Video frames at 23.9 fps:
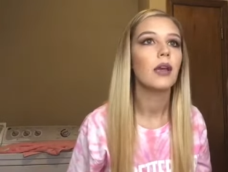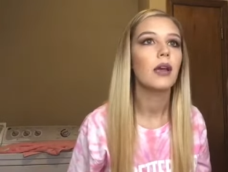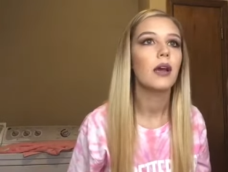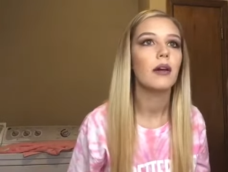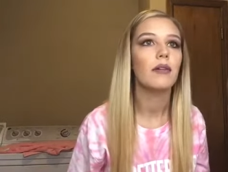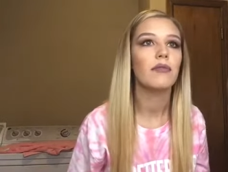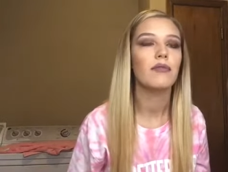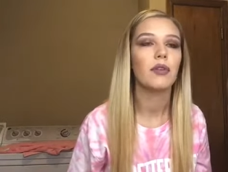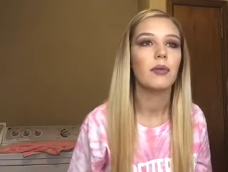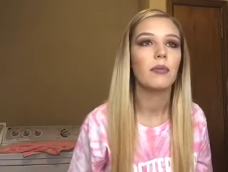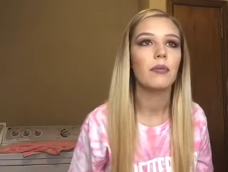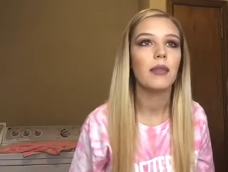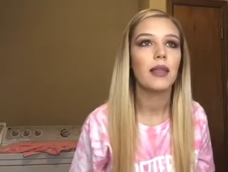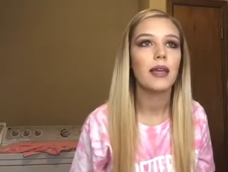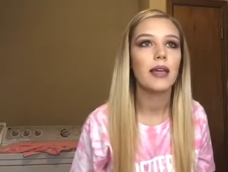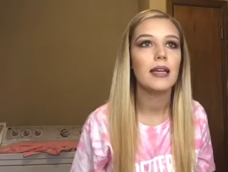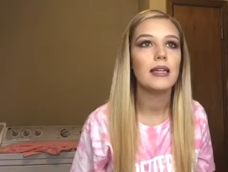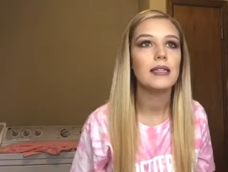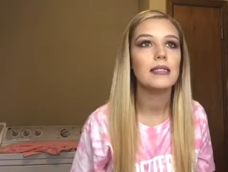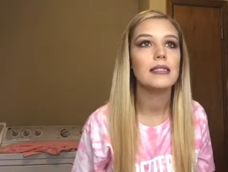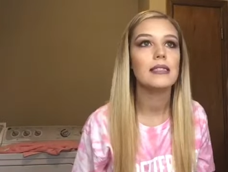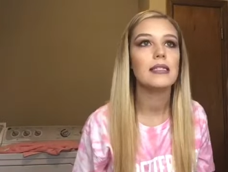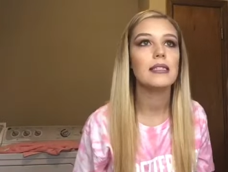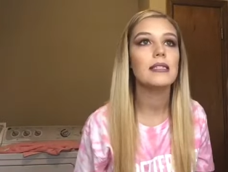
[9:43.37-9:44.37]
um, from
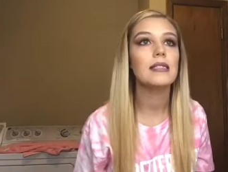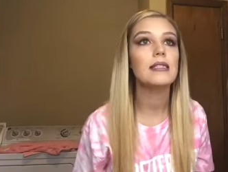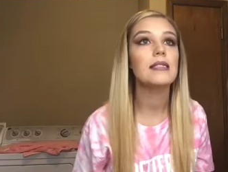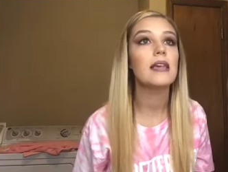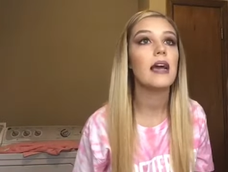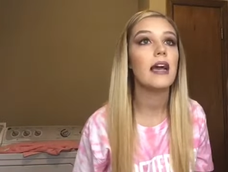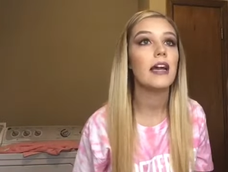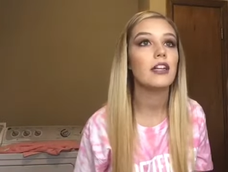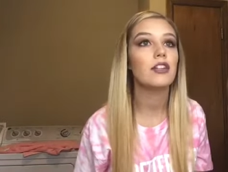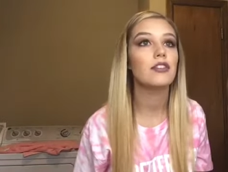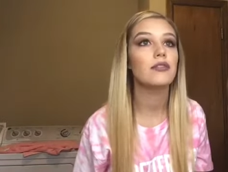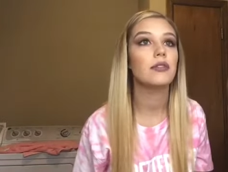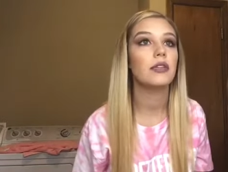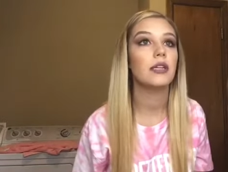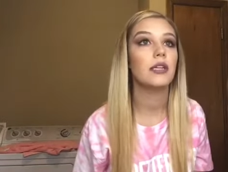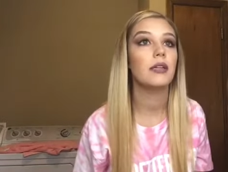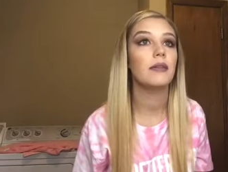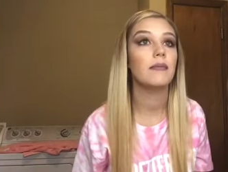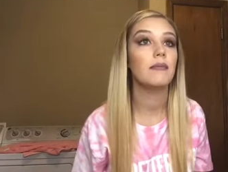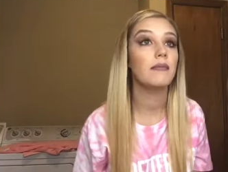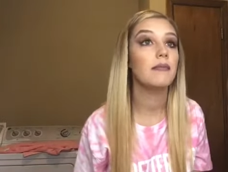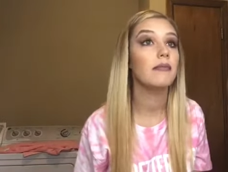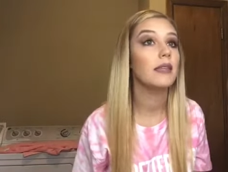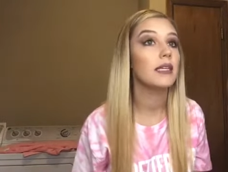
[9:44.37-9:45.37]
these. This is
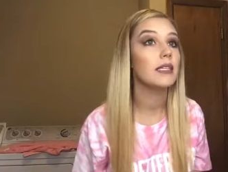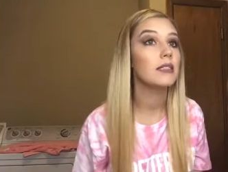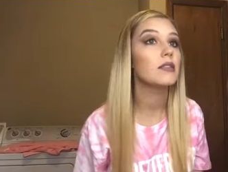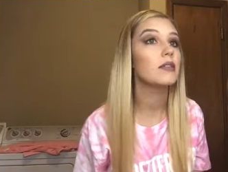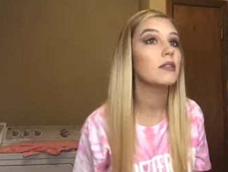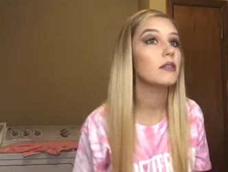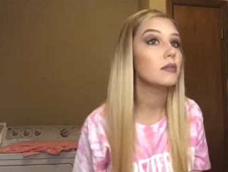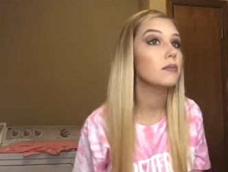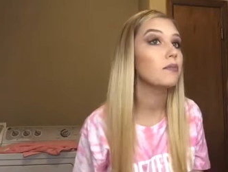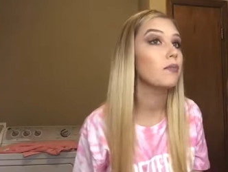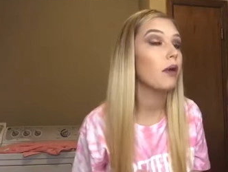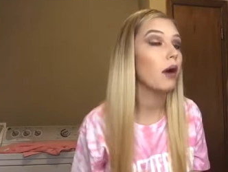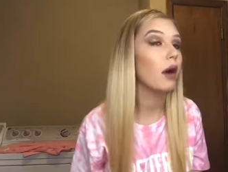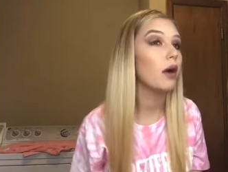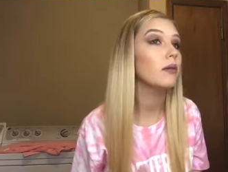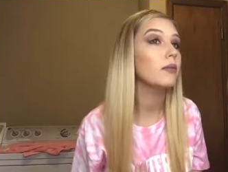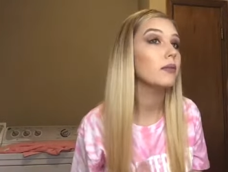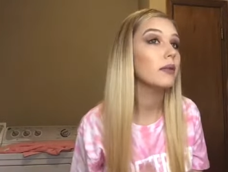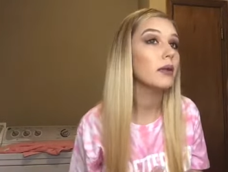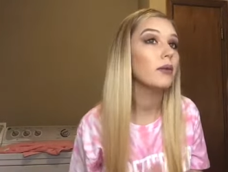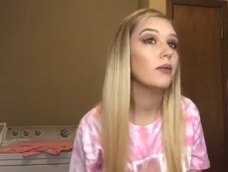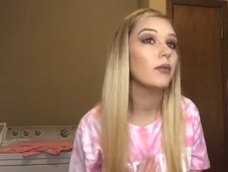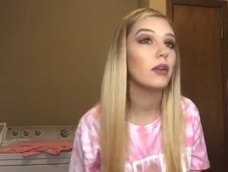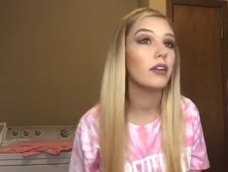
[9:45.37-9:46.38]
actually, this is
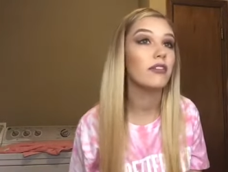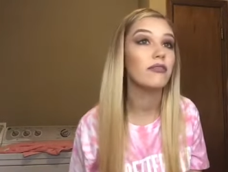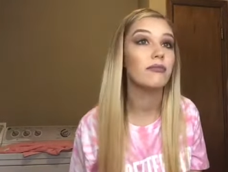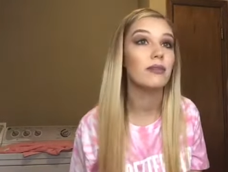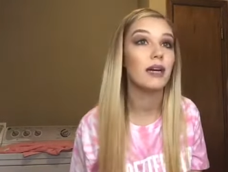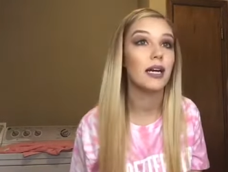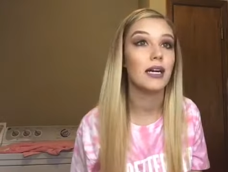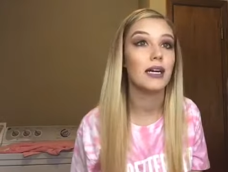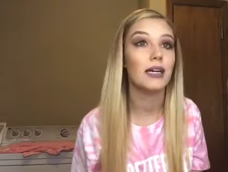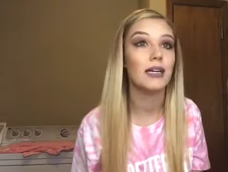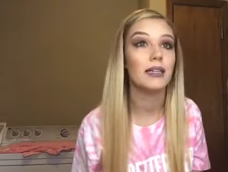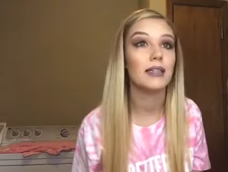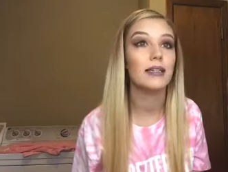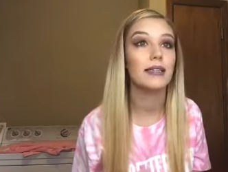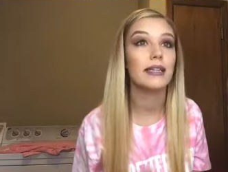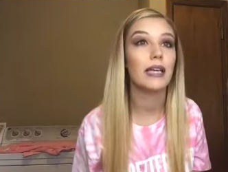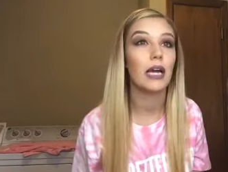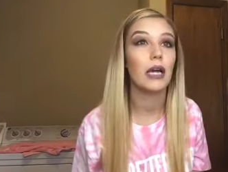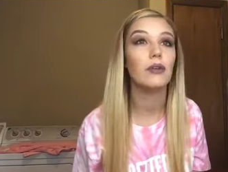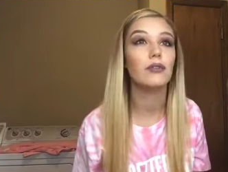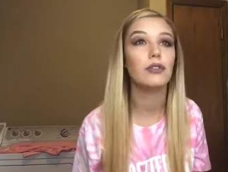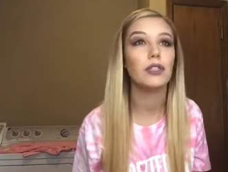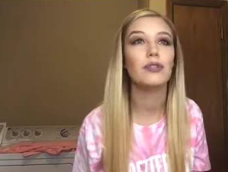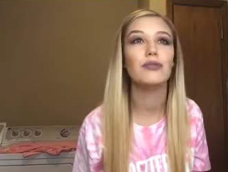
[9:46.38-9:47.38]
probably one of my
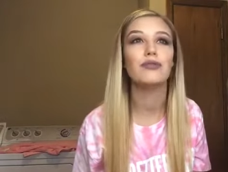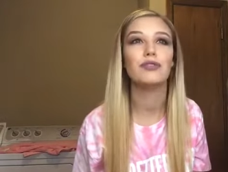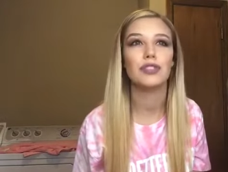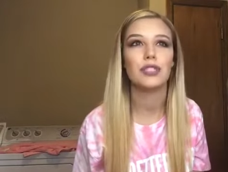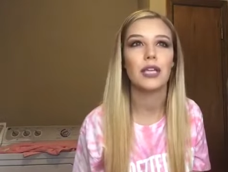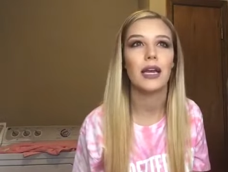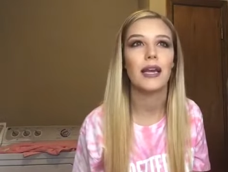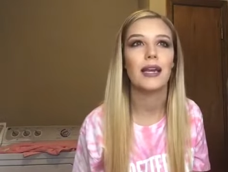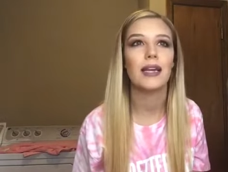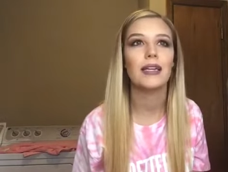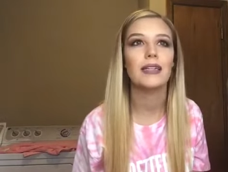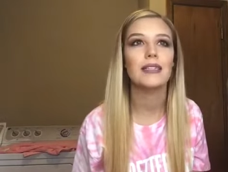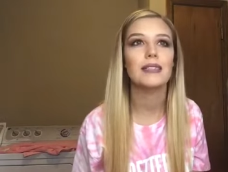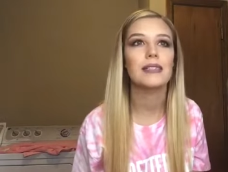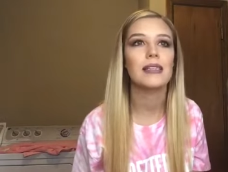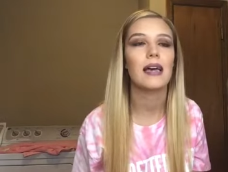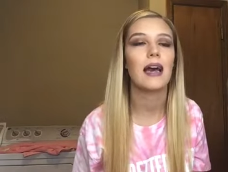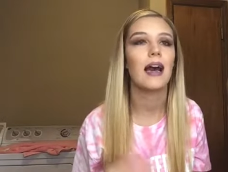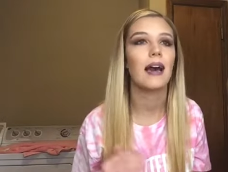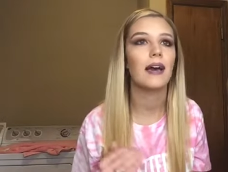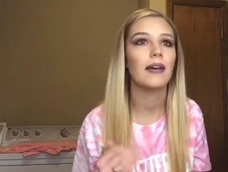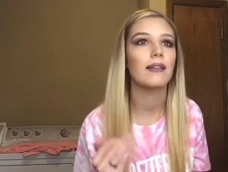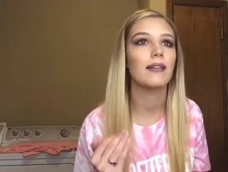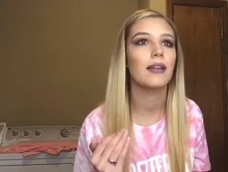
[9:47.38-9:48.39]
go-to shades
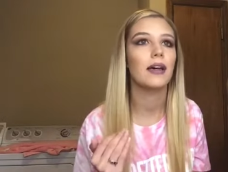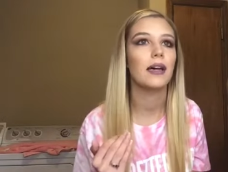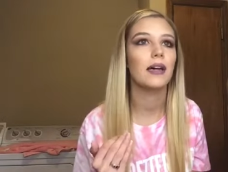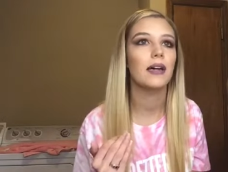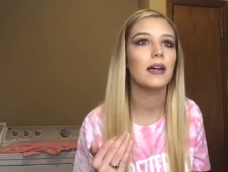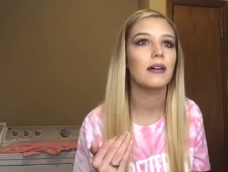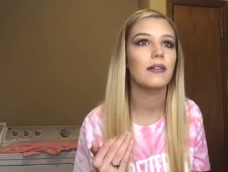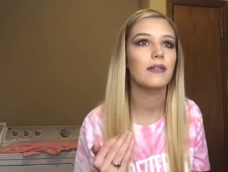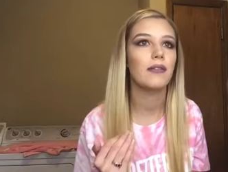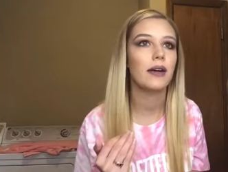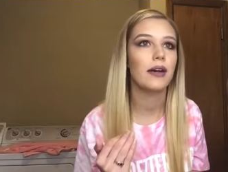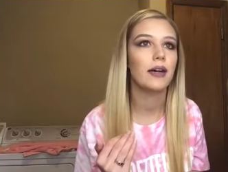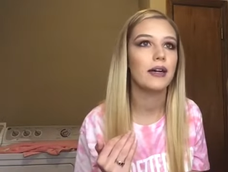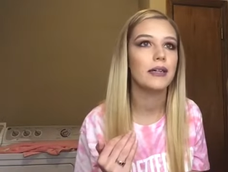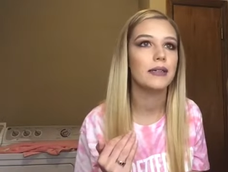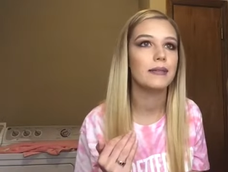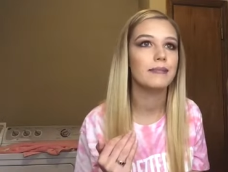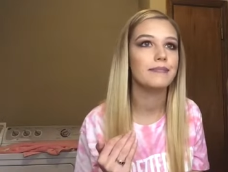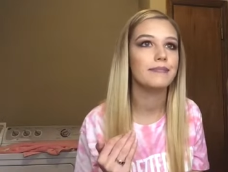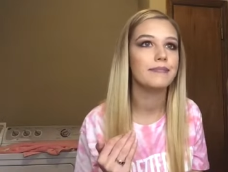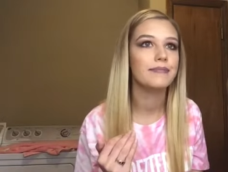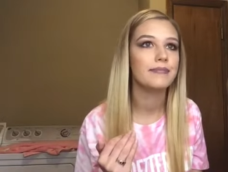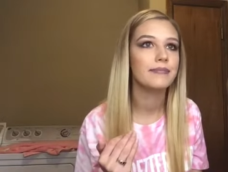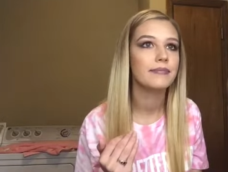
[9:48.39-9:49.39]
I love.
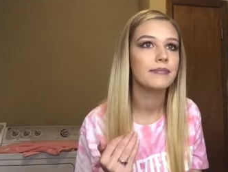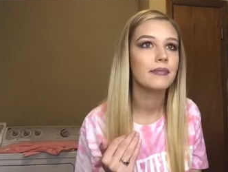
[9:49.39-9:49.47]
Um,